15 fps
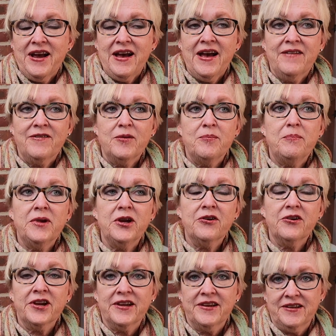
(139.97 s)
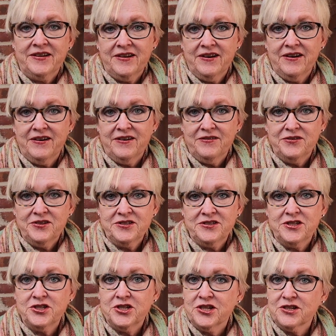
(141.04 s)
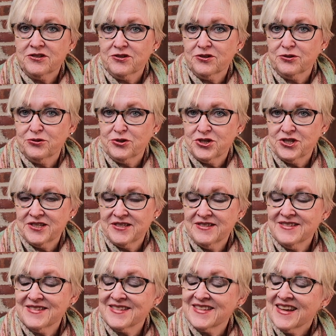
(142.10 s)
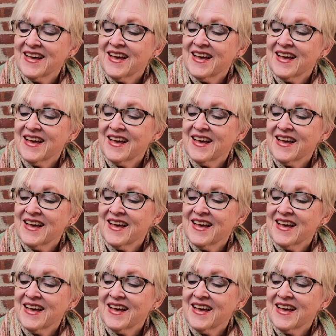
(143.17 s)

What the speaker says: I have a myriad of stitching solutions.